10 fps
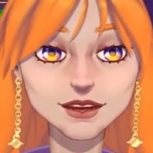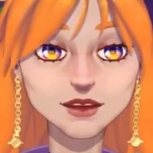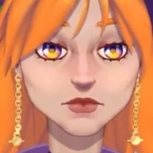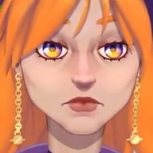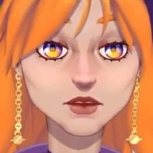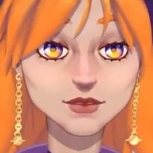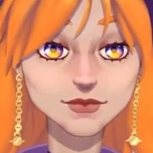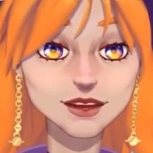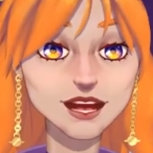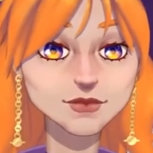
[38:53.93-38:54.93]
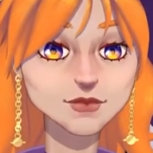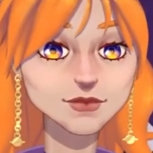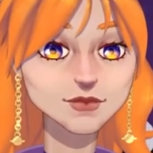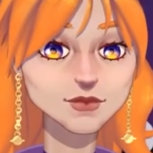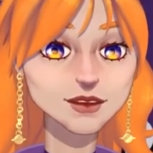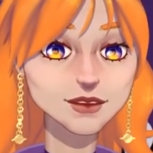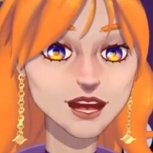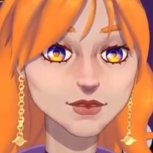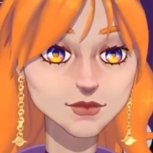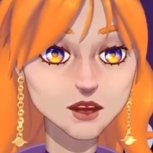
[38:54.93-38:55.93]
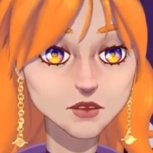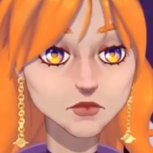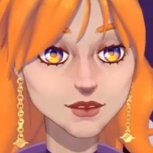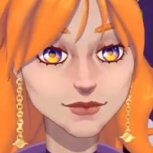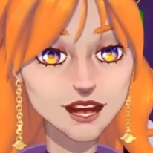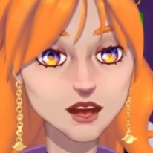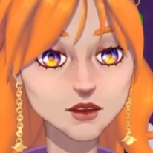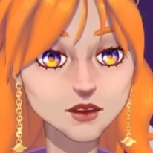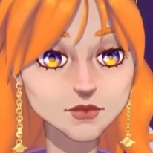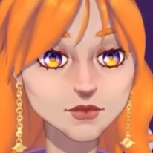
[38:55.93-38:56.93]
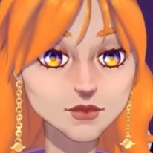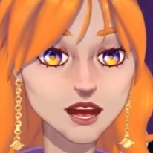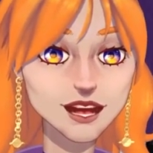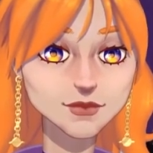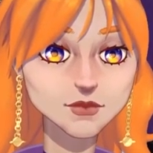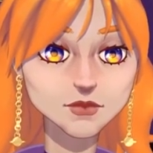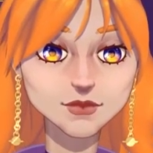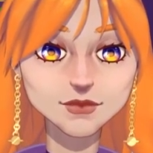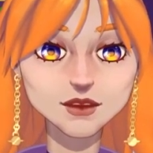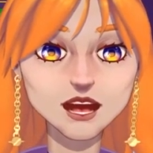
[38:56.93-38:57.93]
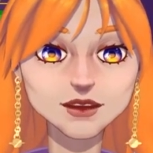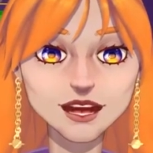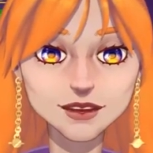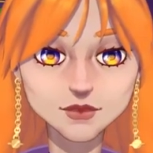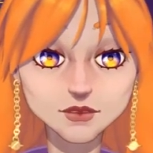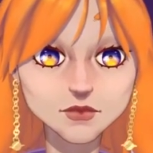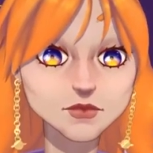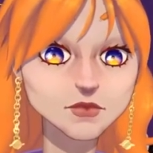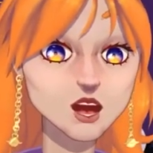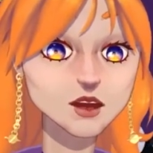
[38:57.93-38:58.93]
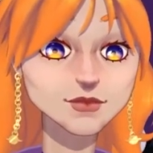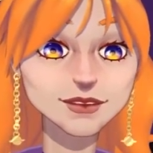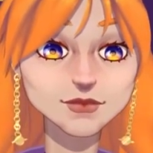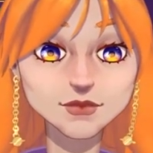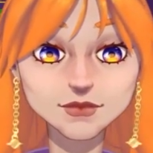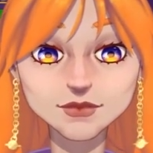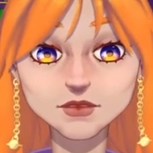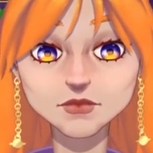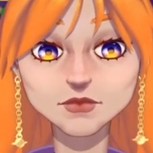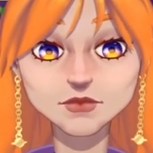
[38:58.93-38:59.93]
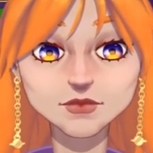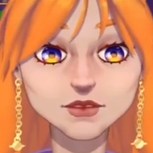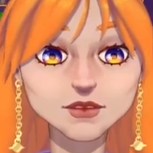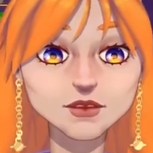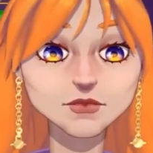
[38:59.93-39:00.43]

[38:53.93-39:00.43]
One life is not enough. Don't miss out on your chance to reincarnate, be reborn, and continue your journey of